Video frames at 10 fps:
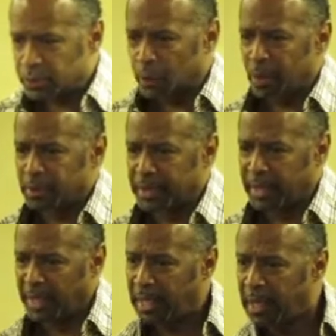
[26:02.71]
squirrels
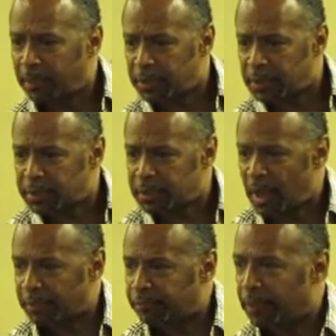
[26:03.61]
that eat up this
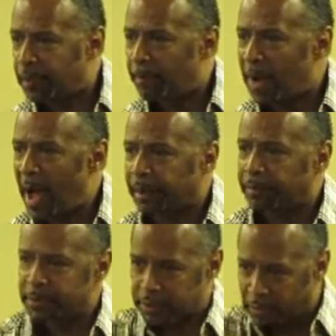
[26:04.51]
stuff from the
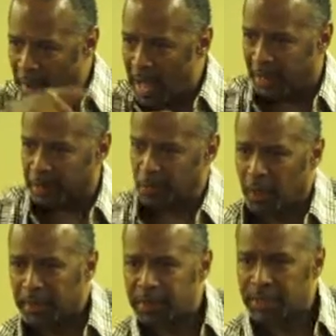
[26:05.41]
bottom is symbolic of
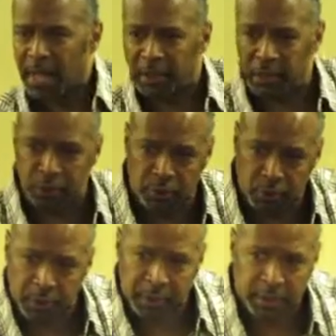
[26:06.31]
what Satan is
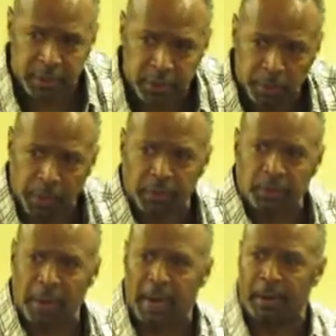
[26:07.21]
doing in the spirit
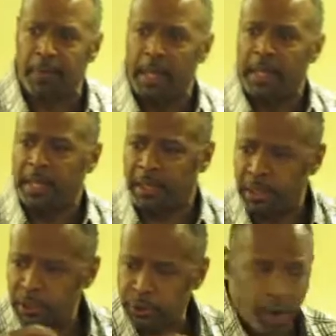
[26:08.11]
realm in
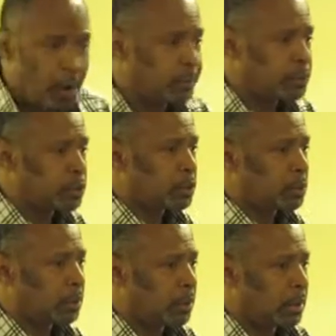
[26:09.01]
the church.
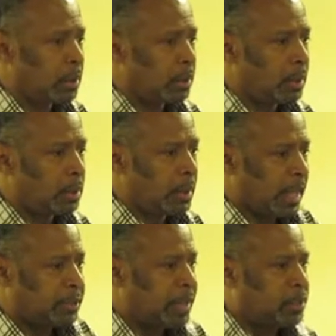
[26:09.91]

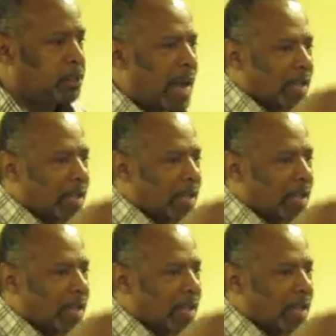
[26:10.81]
And then you